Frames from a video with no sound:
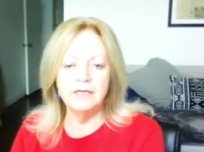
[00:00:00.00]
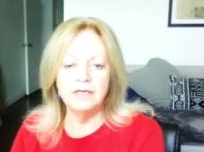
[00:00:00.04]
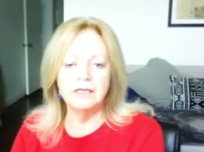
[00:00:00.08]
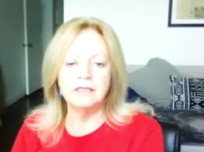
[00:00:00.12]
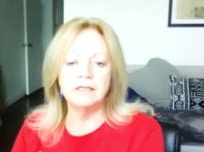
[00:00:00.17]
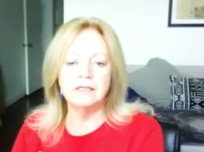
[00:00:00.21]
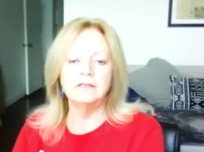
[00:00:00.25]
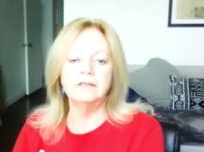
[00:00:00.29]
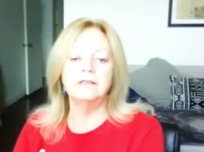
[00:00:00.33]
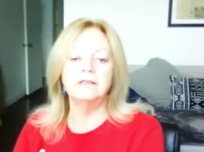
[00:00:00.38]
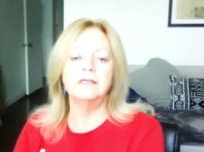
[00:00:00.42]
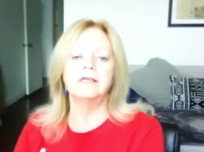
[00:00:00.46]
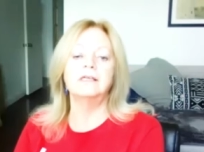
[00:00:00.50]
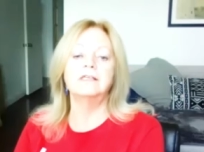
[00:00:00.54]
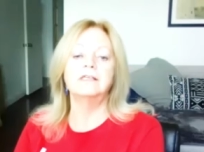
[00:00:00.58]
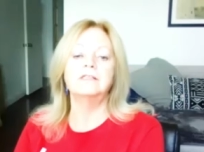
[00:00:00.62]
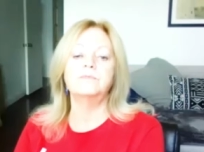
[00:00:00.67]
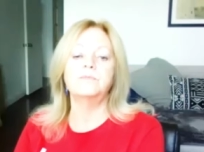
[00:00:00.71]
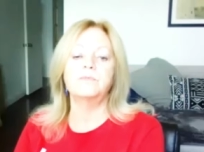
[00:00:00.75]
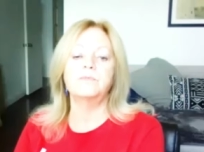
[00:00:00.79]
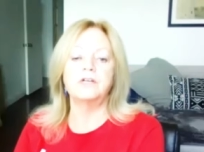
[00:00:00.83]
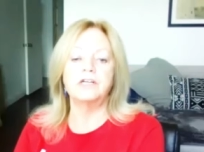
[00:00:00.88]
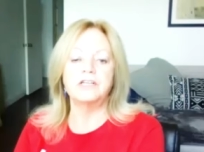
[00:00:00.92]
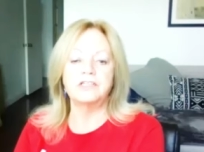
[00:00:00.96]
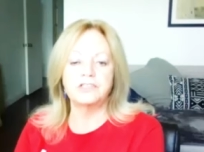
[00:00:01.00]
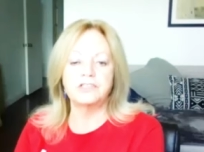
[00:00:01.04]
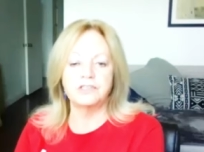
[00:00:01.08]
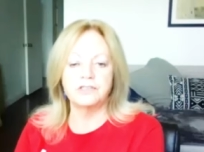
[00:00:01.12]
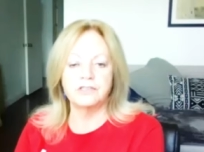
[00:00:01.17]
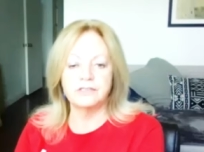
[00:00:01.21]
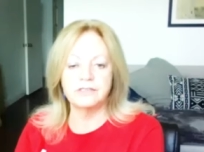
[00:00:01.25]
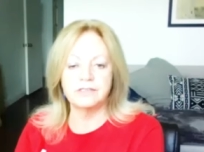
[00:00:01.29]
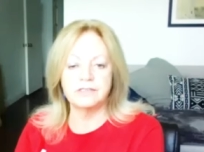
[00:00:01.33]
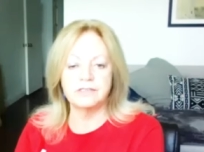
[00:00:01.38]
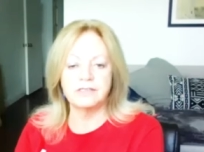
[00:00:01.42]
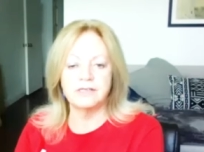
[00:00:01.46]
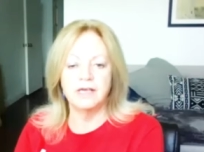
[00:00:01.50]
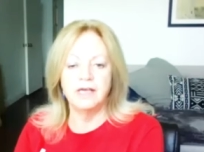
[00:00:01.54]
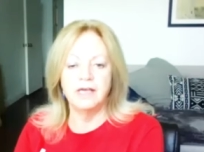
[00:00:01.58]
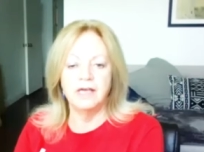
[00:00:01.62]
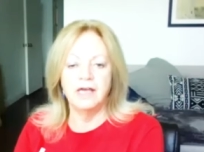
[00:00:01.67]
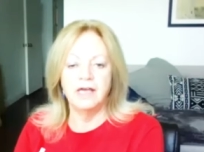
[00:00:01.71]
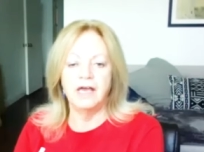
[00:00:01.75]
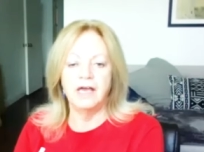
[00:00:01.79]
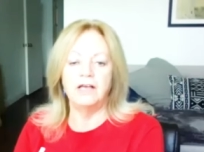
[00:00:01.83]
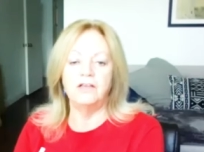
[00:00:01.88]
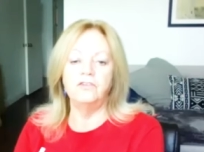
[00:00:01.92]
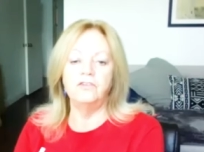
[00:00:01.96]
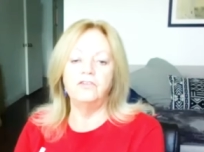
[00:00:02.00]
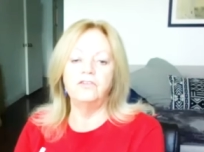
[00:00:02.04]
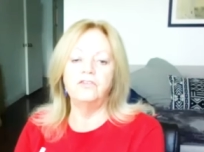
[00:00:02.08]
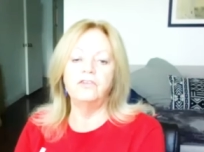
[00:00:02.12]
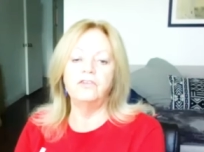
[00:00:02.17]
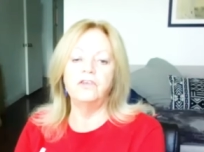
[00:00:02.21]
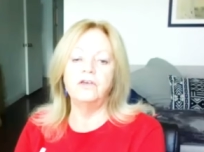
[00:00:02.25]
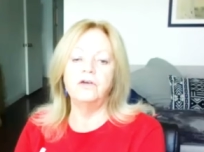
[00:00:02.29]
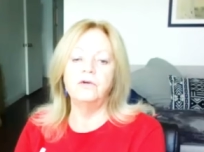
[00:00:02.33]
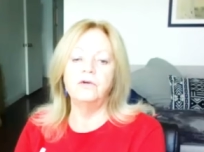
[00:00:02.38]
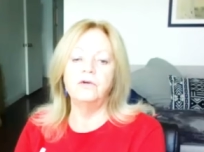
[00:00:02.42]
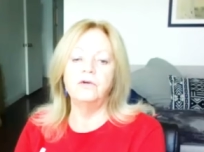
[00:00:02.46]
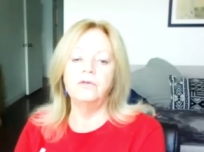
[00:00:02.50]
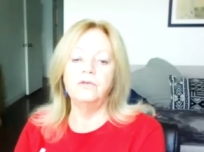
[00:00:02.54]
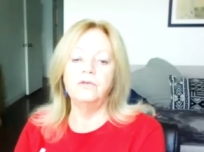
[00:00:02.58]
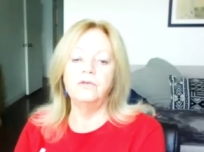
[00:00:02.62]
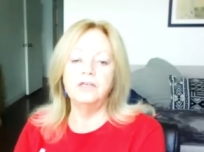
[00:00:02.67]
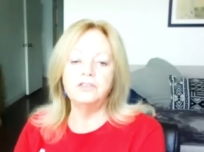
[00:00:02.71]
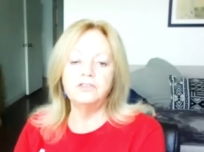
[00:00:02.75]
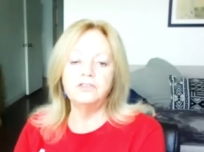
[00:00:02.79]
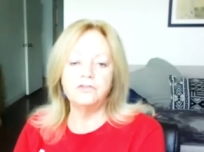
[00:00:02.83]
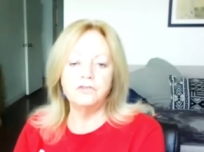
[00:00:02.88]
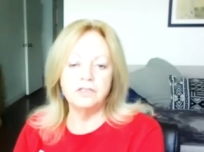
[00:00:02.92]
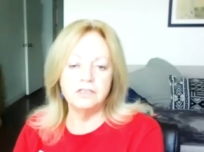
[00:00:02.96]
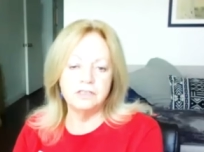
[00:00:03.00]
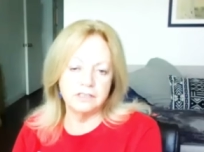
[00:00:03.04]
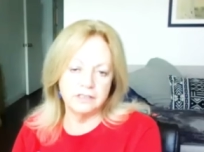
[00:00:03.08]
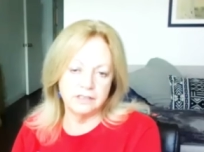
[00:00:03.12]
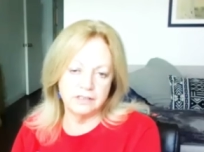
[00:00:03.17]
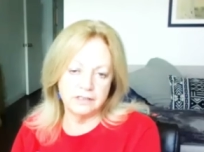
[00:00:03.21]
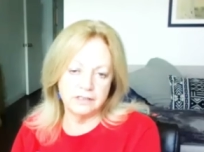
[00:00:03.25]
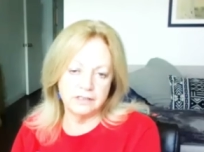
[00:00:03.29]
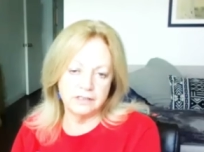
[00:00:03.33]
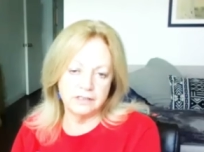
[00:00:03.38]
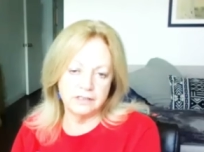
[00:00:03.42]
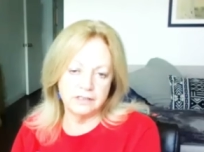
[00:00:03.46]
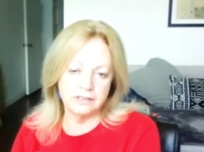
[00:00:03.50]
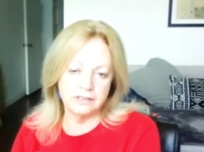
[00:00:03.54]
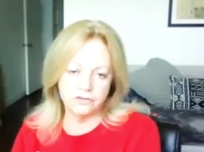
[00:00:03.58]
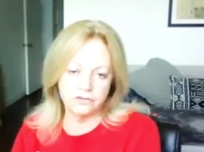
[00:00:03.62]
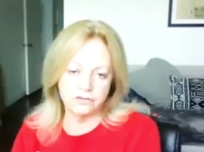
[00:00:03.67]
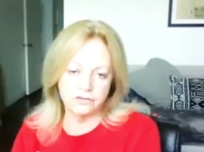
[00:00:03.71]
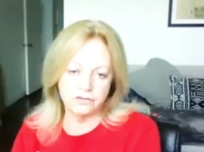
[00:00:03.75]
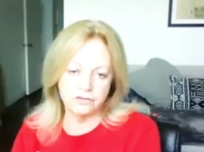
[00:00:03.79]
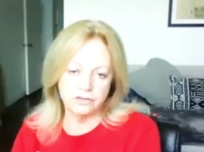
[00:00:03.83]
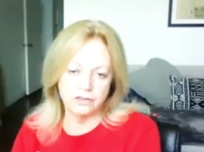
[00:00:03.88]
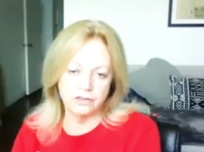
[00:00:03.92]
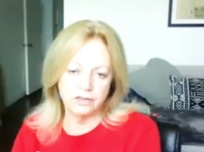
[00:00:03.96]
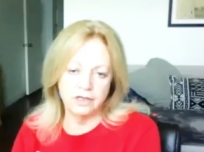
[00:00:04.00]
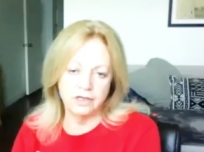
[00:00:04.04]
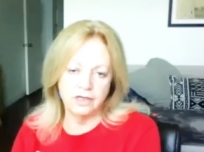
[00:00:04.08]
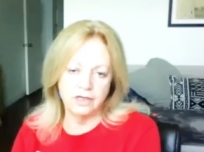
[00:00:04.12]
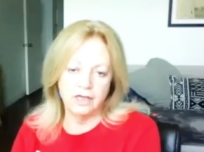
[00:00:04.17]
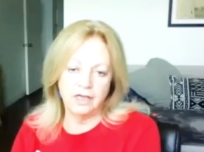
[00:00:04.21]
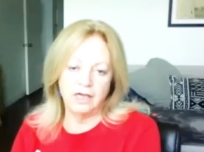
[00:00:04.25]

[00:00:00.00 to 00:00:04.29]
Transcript: little thing is precious, and so they treat it as such.